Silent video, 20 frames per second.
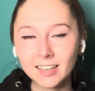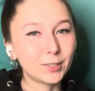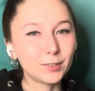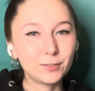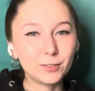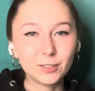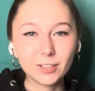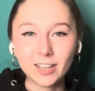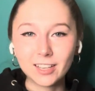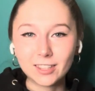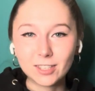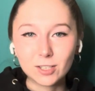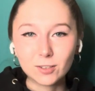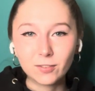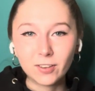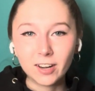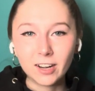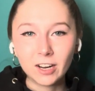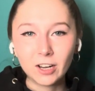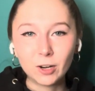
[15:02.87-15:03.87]
If you like this
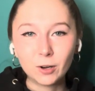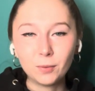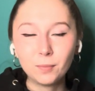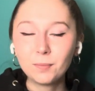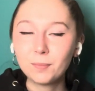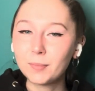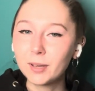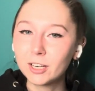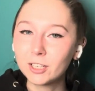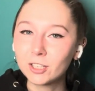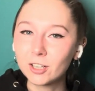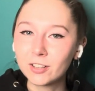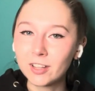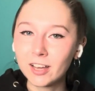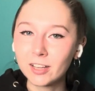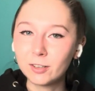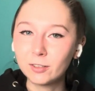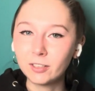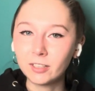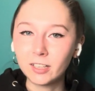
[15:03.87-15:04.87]
video, make sure that
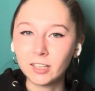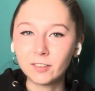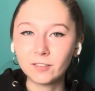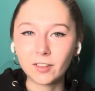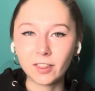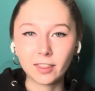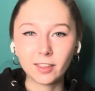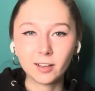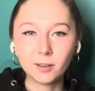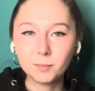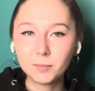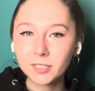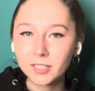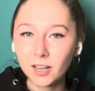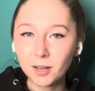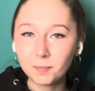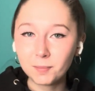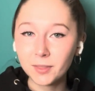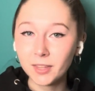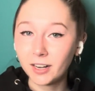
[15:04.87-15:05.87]
you leave a thumbs
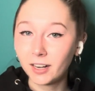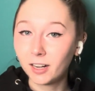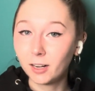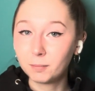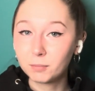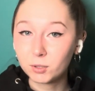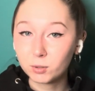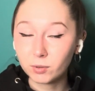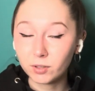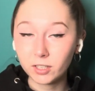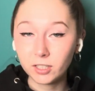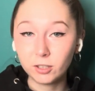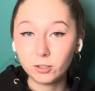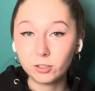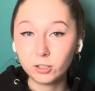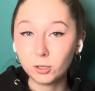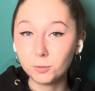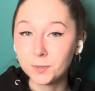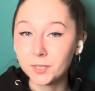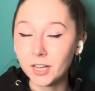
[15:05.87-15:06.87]
up. That helps with the
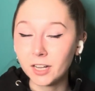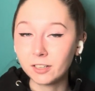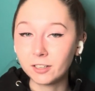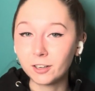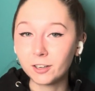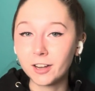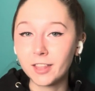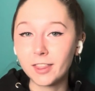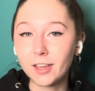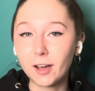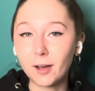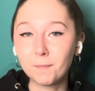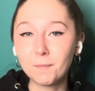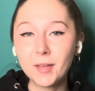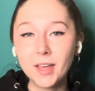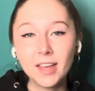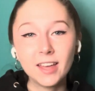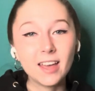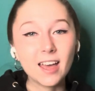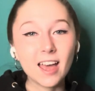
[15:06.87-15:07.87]
YouTube's algorithm.
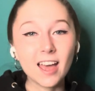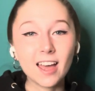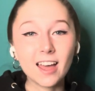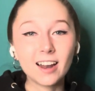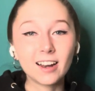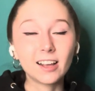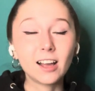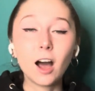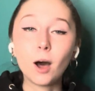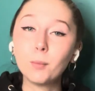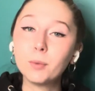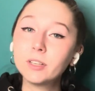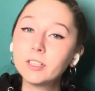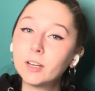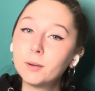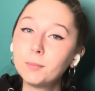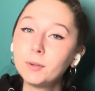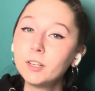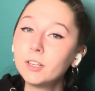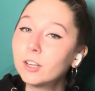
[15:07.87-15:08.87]
And comment
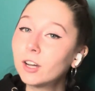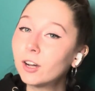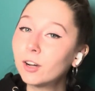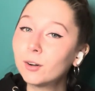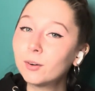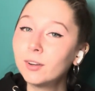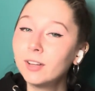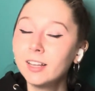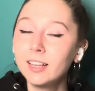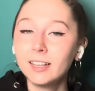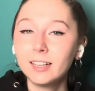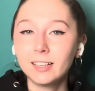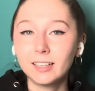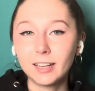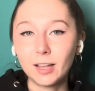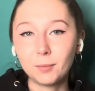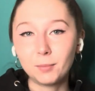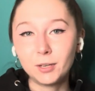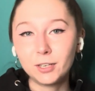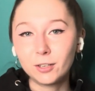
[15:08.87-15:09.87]
down below.
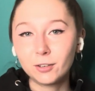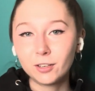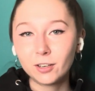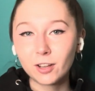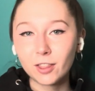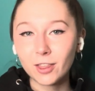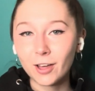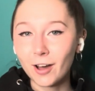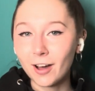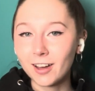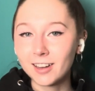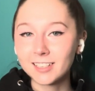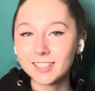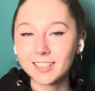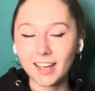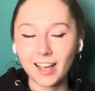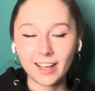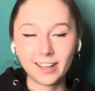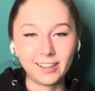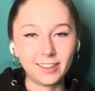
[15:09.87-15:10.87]
Let me know your thoughts.
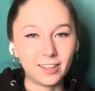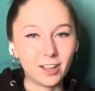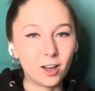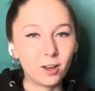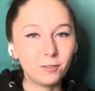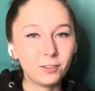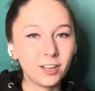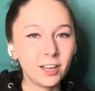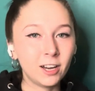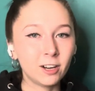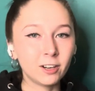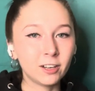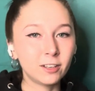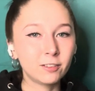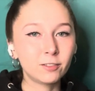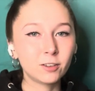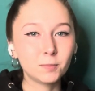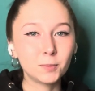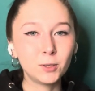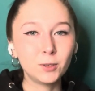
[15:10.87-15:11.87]
I love hearing
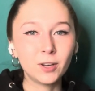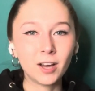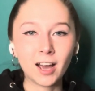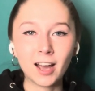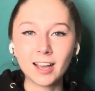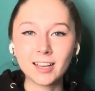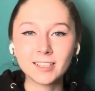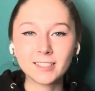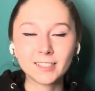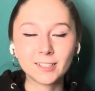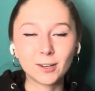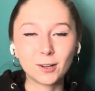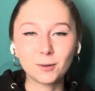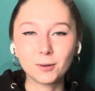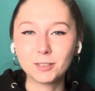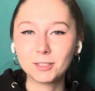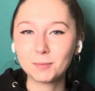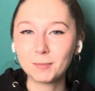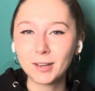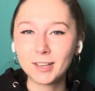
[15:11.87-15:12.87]
from you guys. It
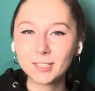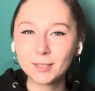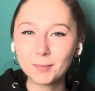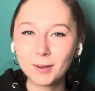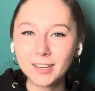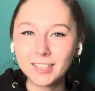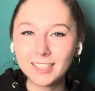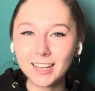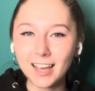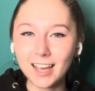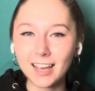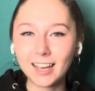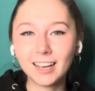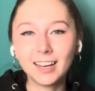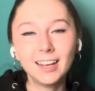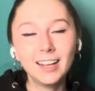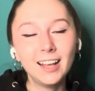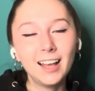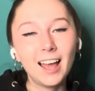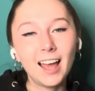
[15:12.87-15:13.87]
always makes my day.
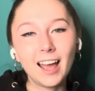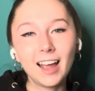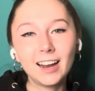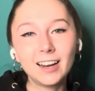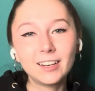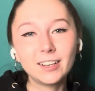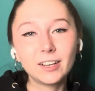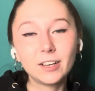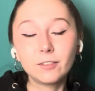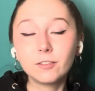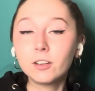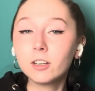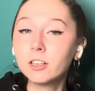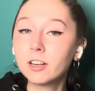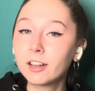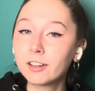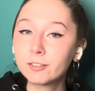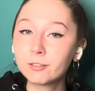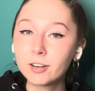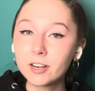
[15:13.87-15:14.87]
And if you're not
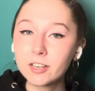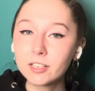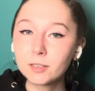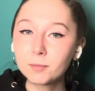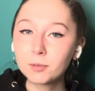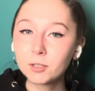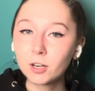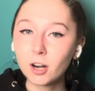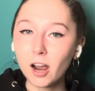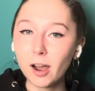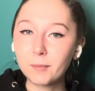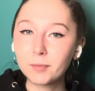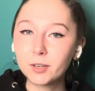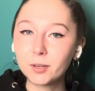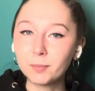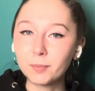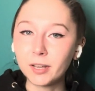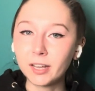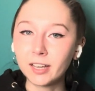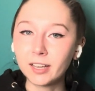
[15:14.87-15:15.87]
already subscribed to
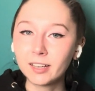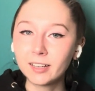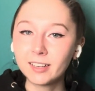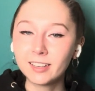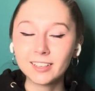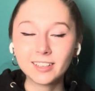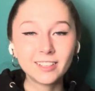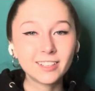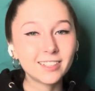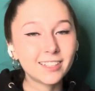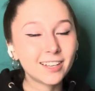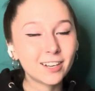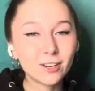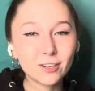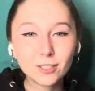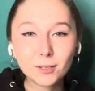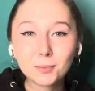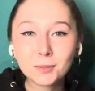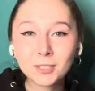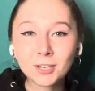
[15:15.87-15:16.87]
me, consider
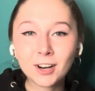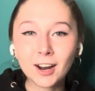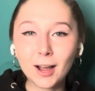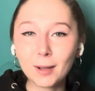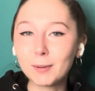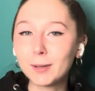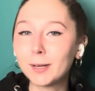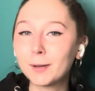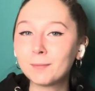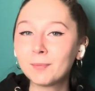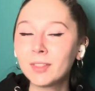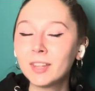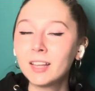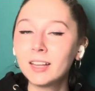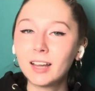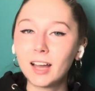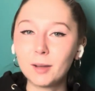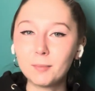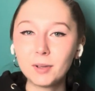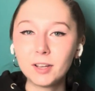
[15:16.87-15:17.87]
subscribing.
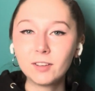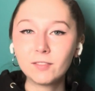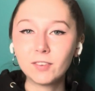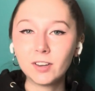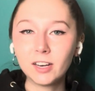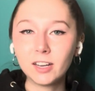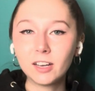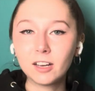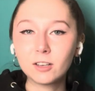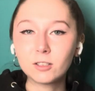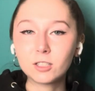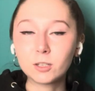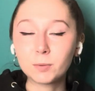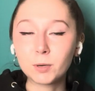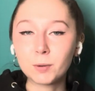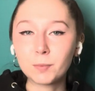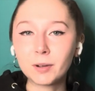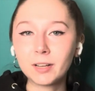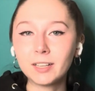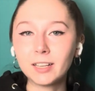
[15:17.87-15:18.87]
I make videos
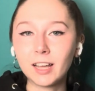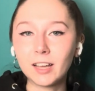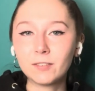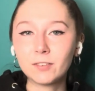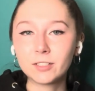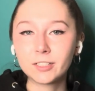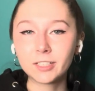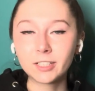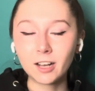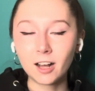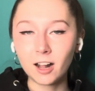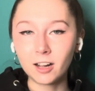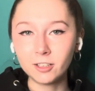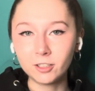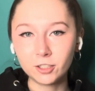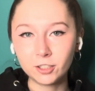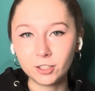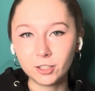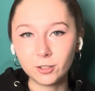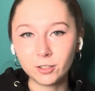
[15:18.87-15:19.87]
about my life as a college
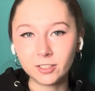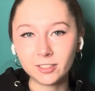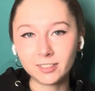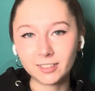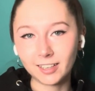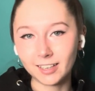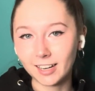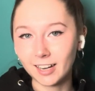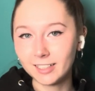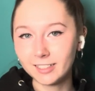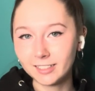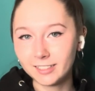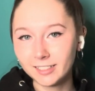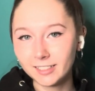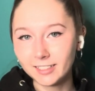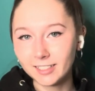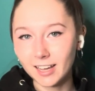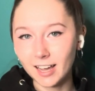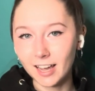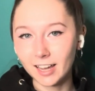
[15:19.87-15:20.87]
student like I did
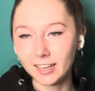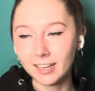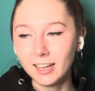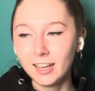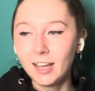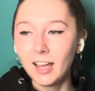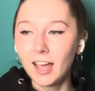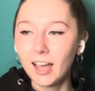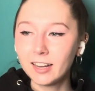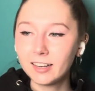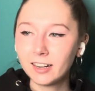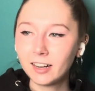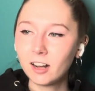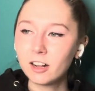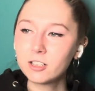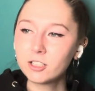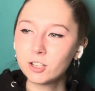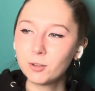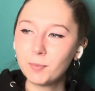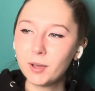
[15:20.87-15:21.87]
today, and I
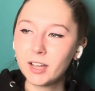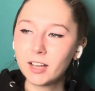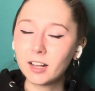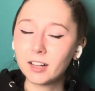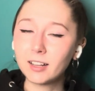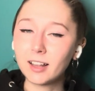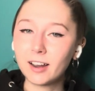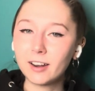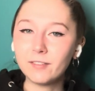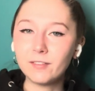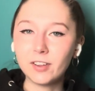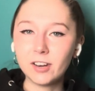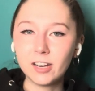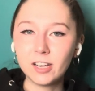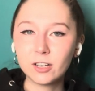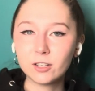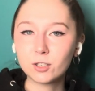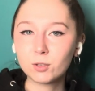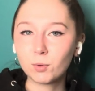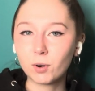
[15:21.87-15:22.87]
also make a lot of
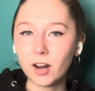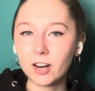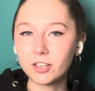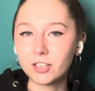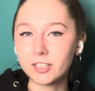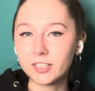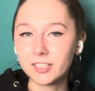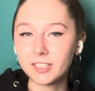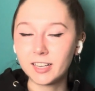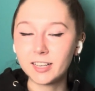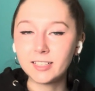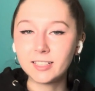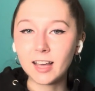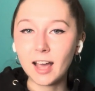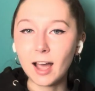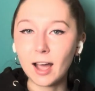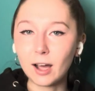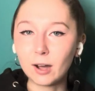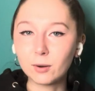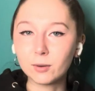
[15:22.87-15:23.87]
videos where I just sit
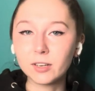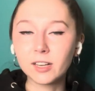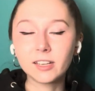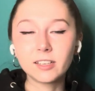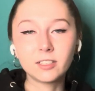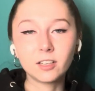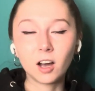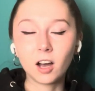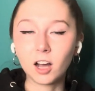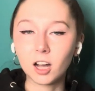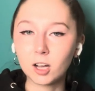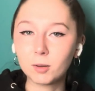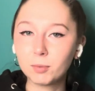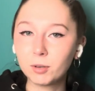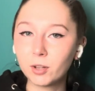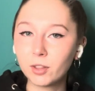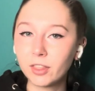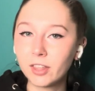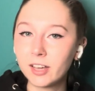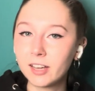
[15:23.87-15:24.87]
down and talk
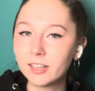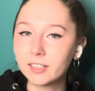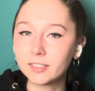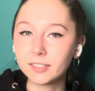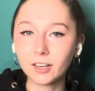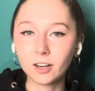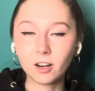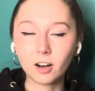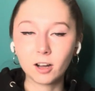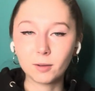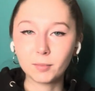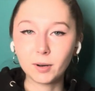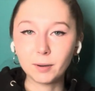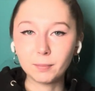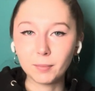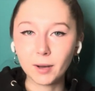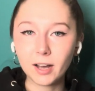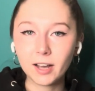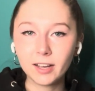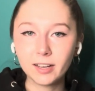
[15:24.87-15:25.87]
about things that are on my
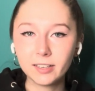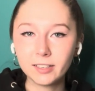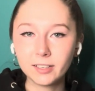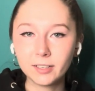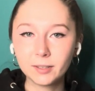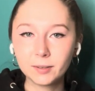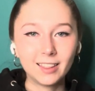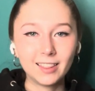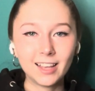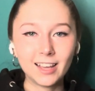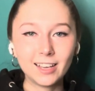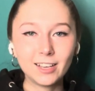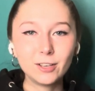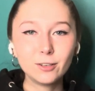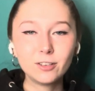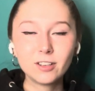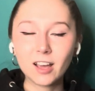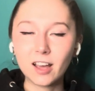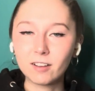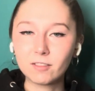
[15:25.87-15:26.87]
mind. Thank you
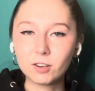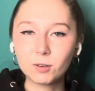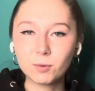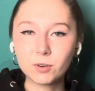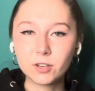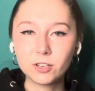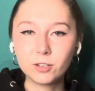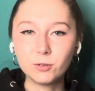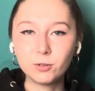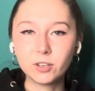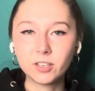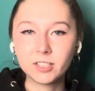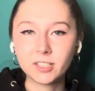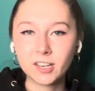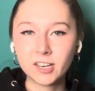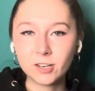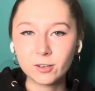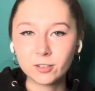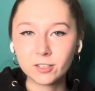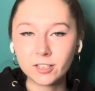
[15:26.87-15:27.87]
to everyone who
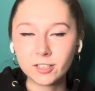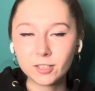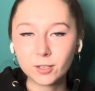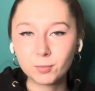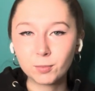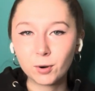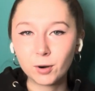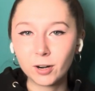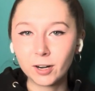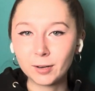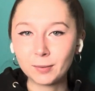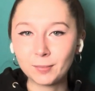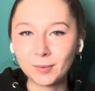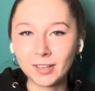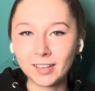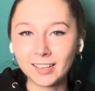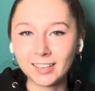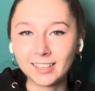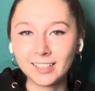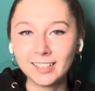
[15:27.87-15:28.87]
continues to support
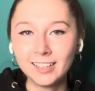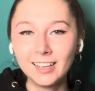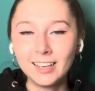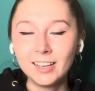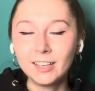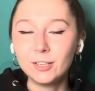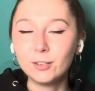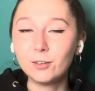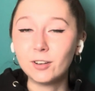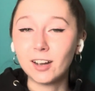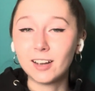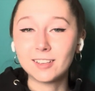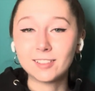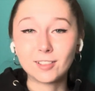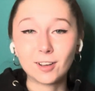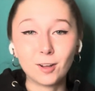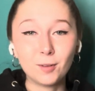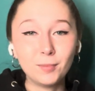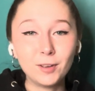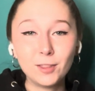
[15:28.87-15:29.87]
me. You guys
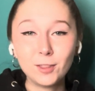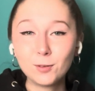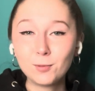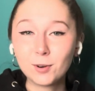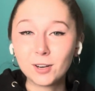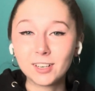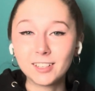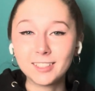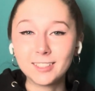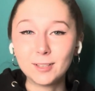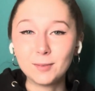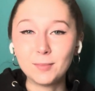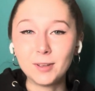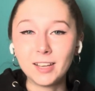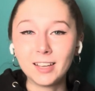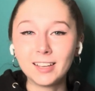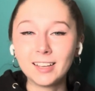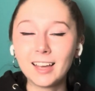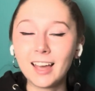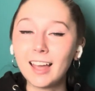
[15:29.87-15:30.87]
all mean the world to
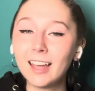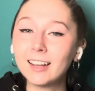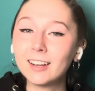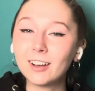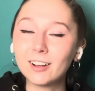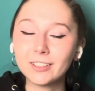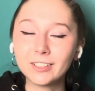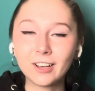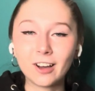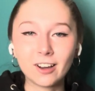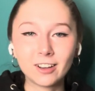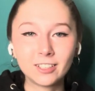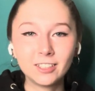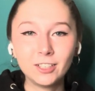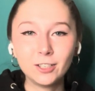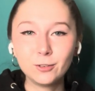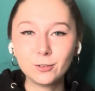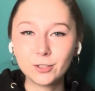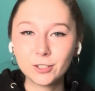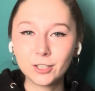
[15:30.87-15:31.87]
me, and I'll talk to
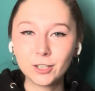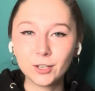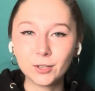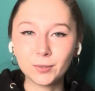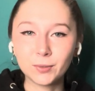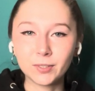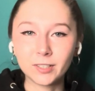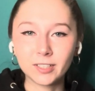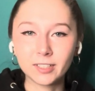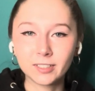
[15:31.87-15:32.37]
you soon.